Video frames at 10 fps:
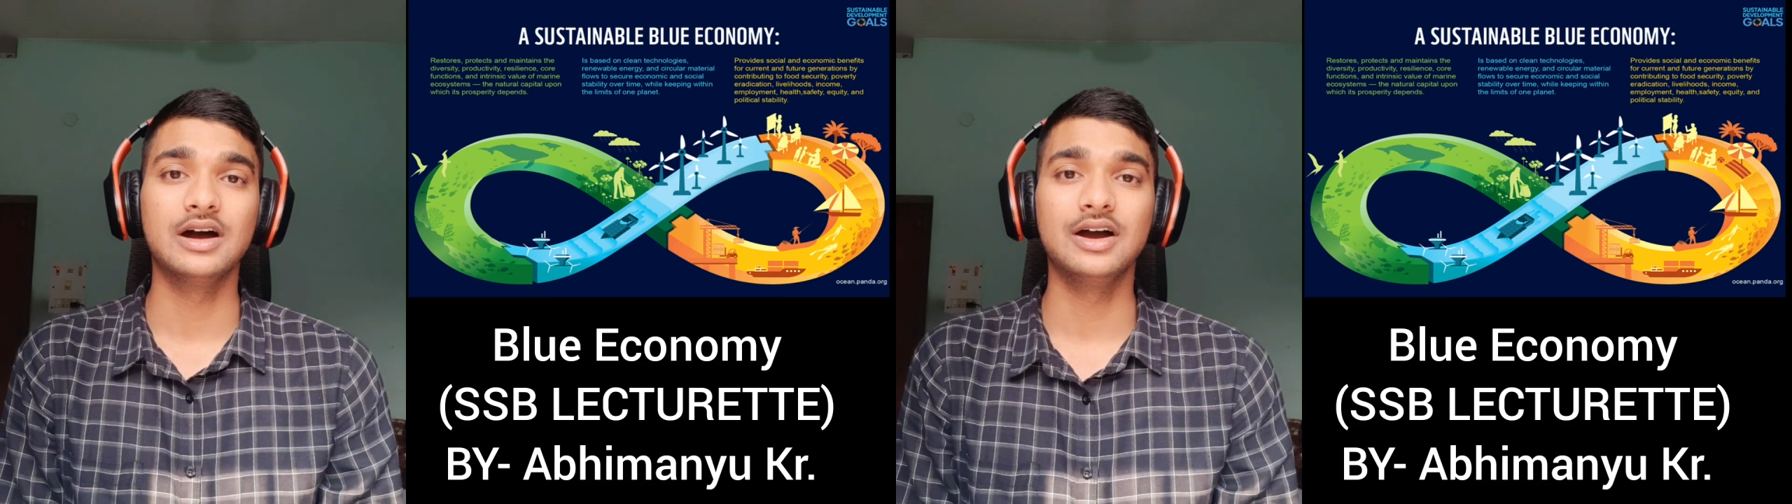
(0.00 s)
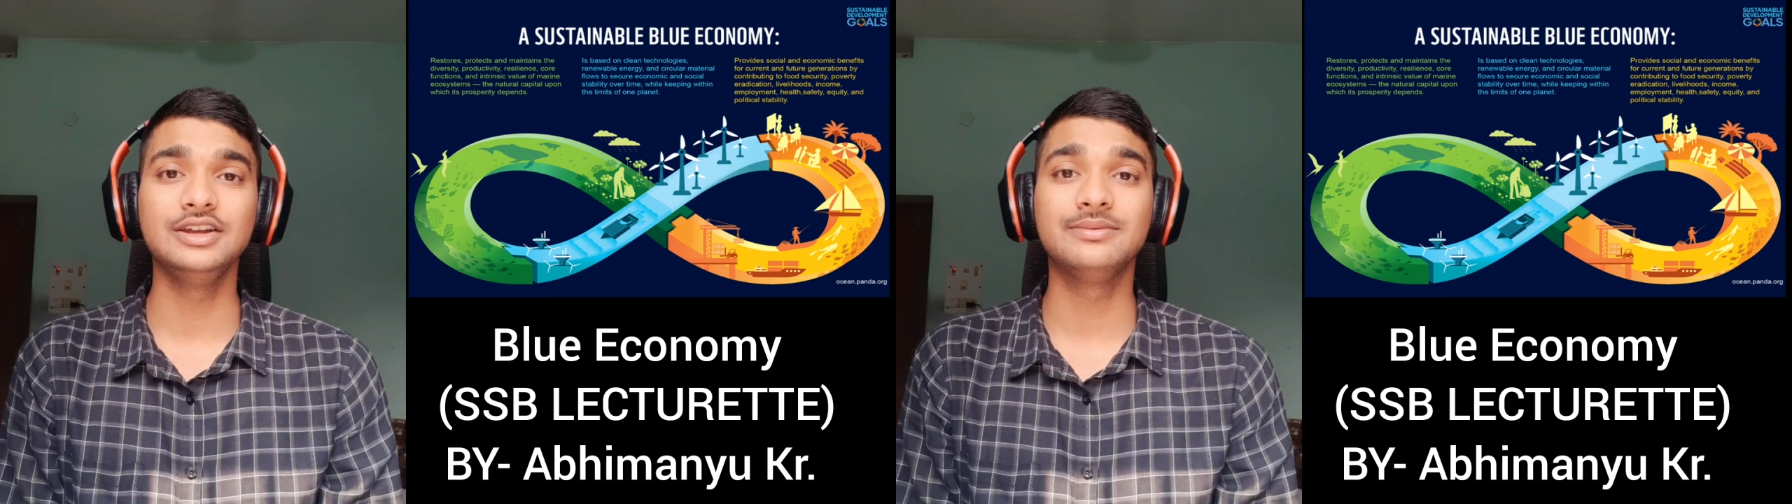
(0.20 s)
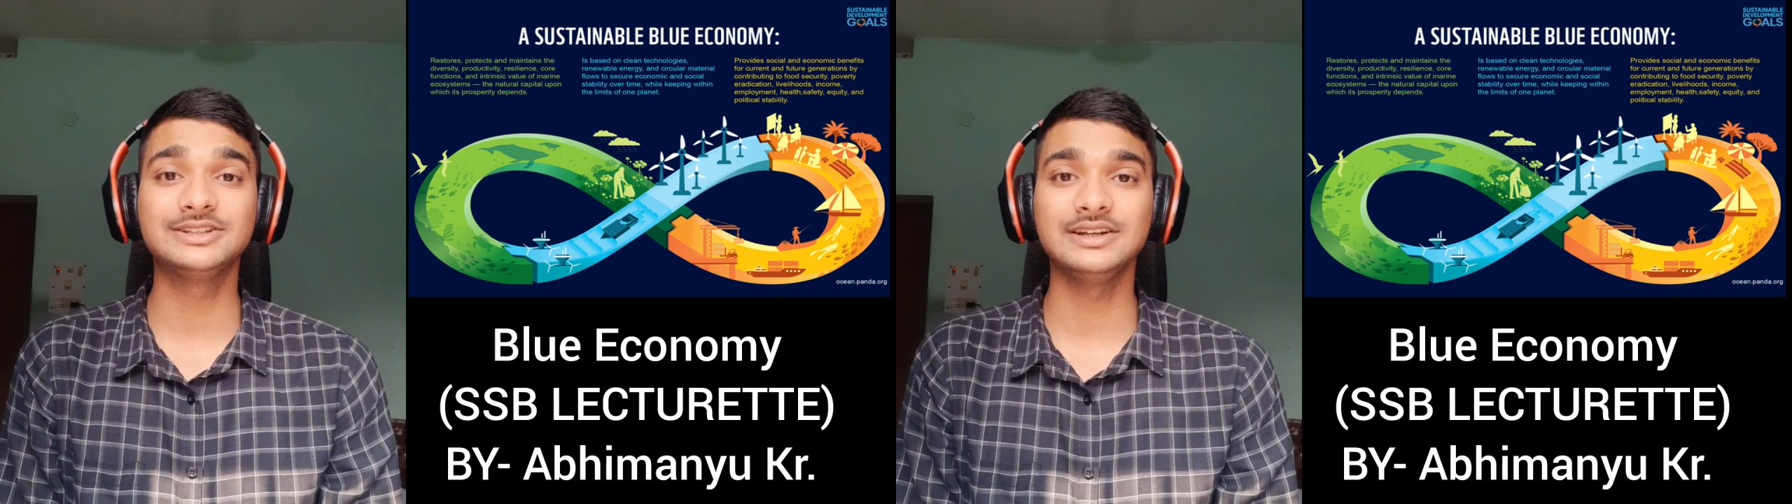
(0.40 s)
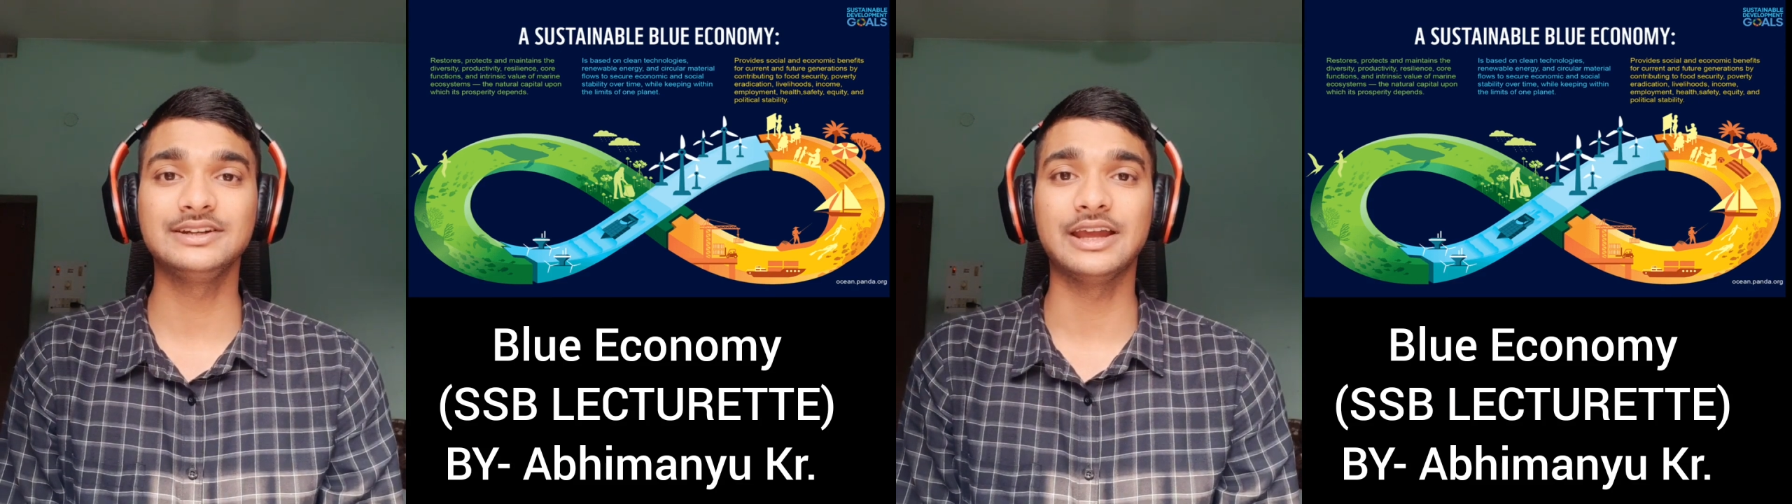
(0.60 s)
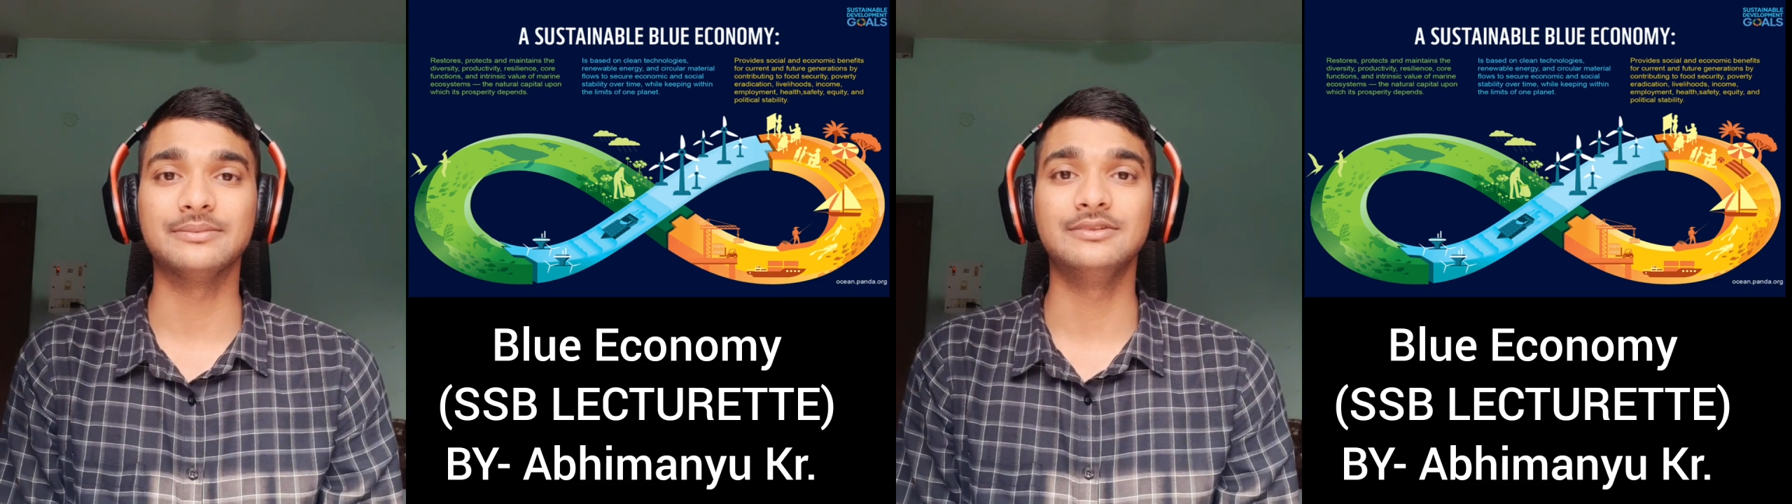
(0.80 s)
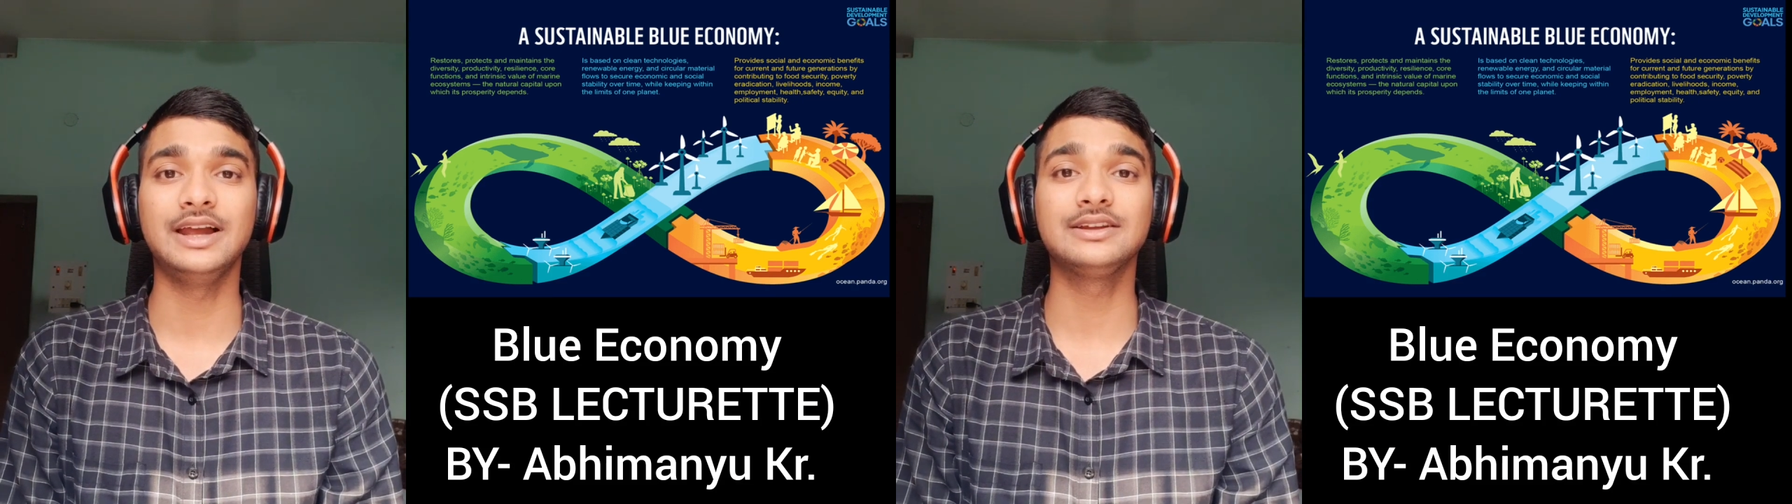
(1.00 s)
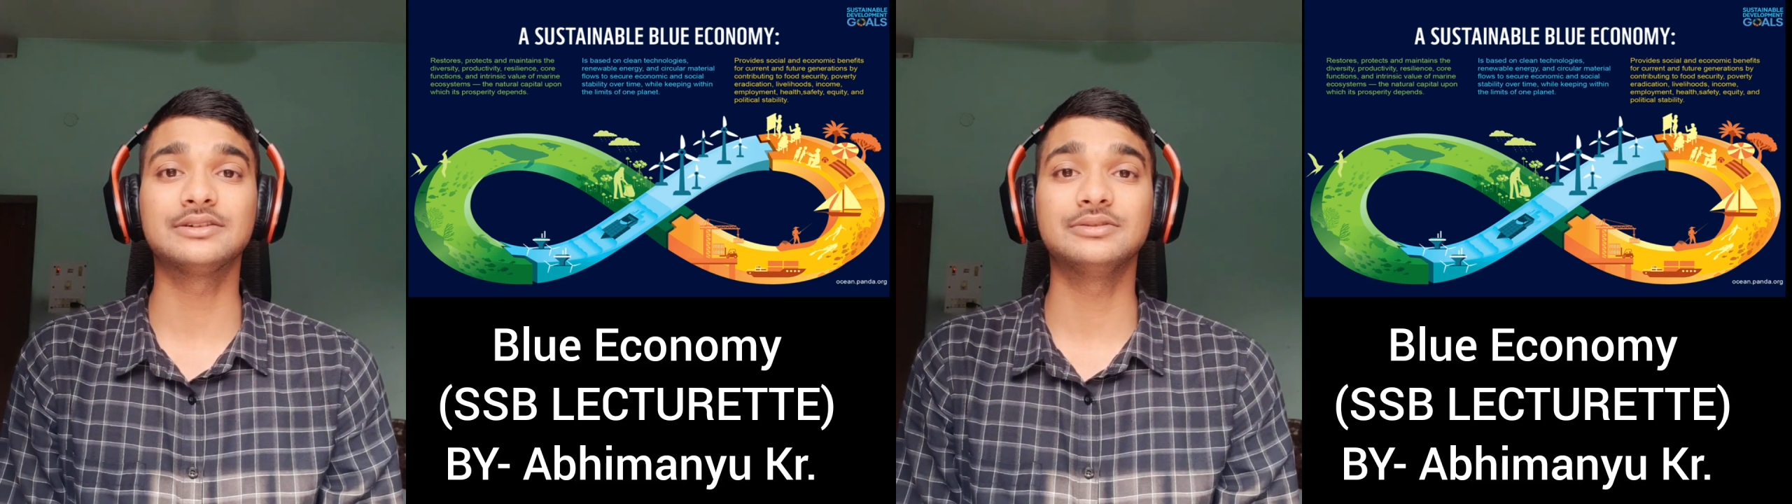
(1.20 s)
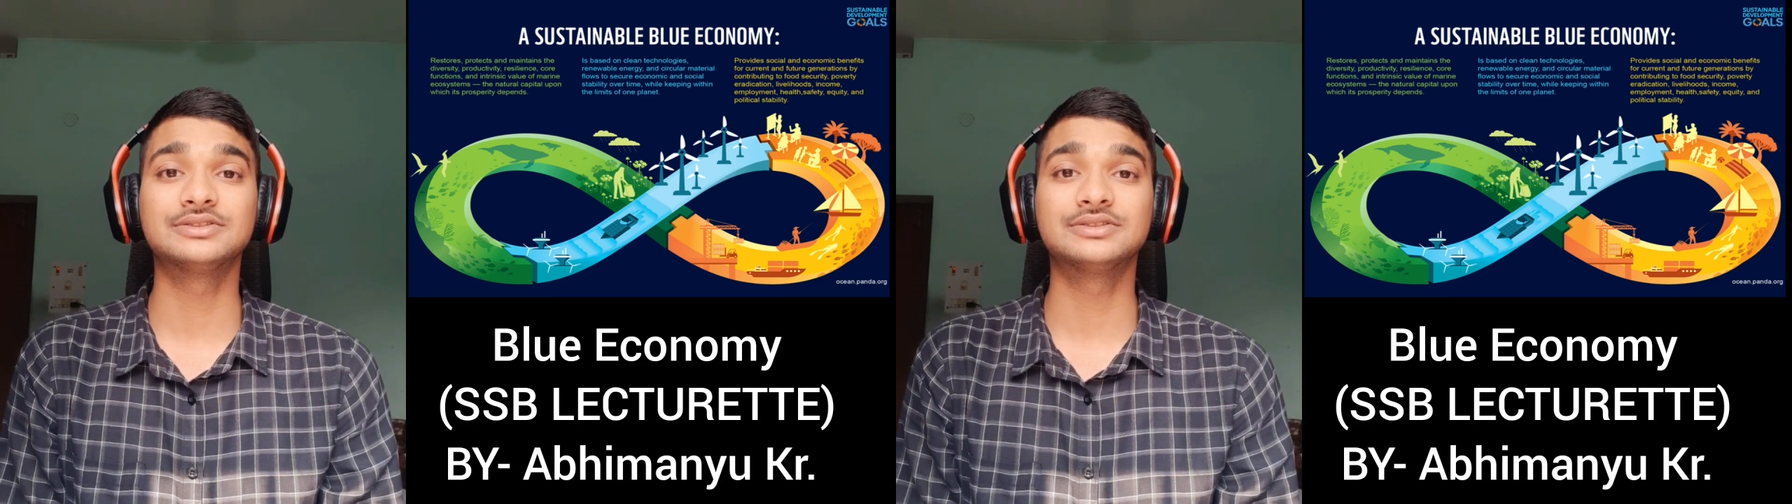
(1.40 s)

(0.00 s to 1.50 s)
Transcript: in recent time, like